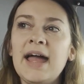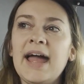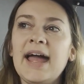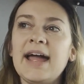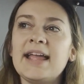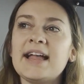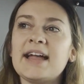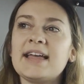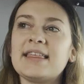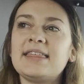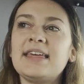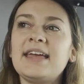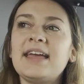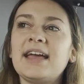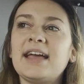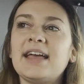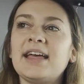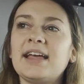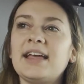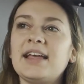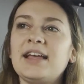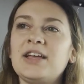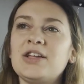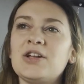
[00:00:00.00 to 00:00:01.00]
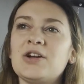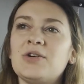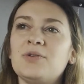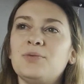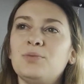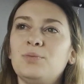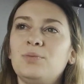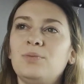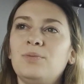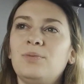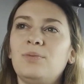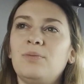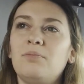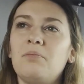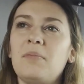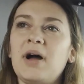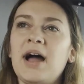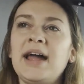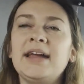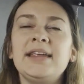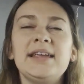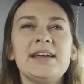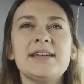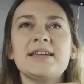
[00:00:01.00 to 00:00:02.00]
And I think, you know,
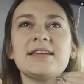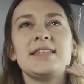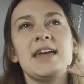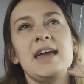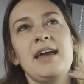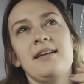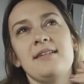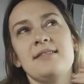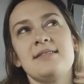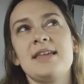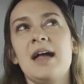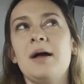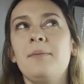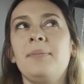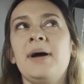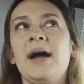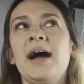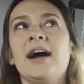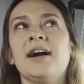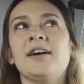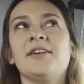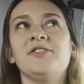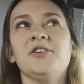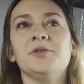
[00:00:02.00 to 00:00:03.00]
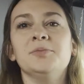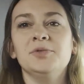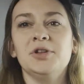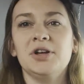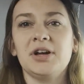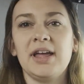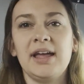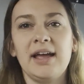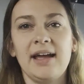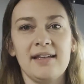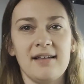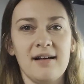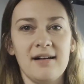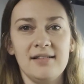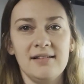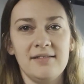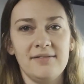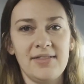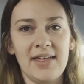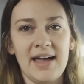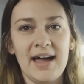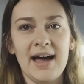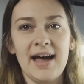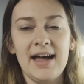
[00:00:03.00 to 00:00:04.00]
I need to take a step back from looking at all
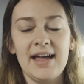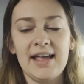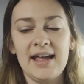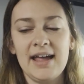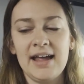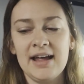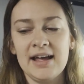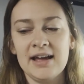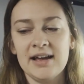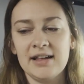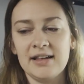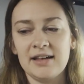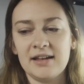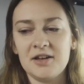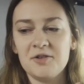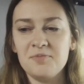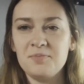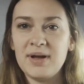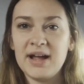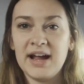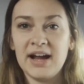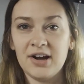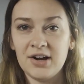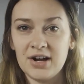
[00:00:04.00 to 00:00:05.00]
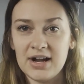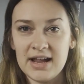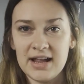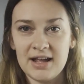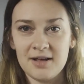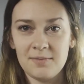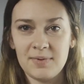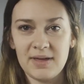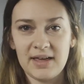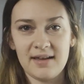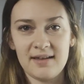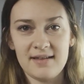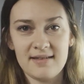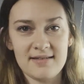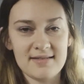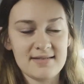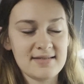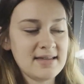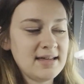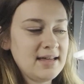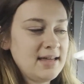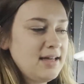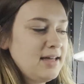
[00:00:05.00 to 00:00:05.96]
of that and comparing, because